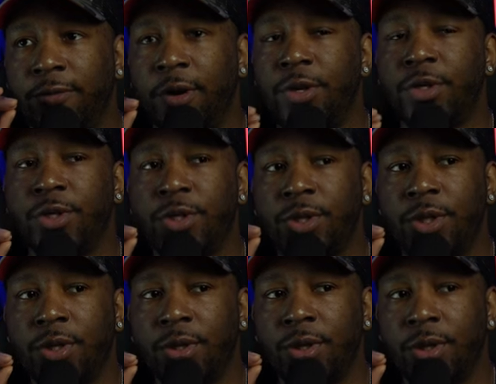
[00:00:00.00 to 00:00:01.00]
the
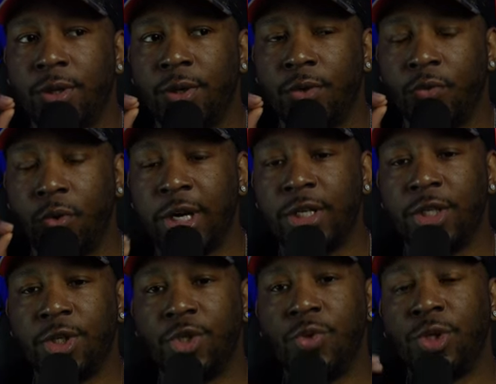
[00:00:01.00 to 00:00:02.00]
first
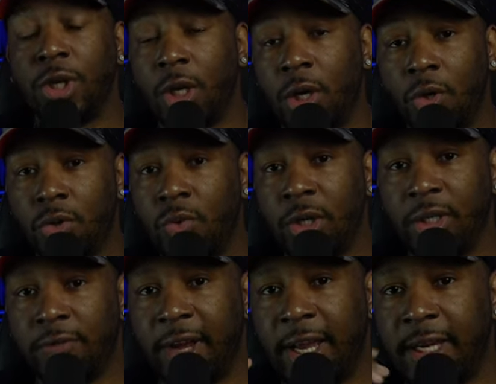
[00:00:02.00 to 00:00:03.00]
reasons you should go through
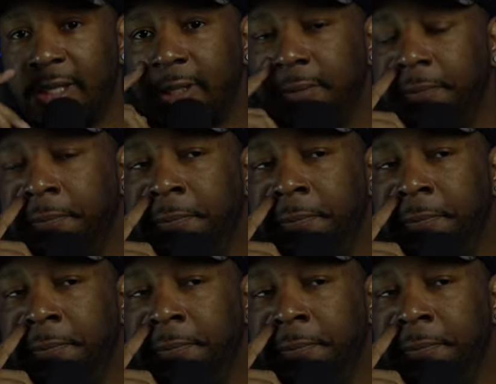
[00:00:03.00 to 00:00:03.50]
this phase,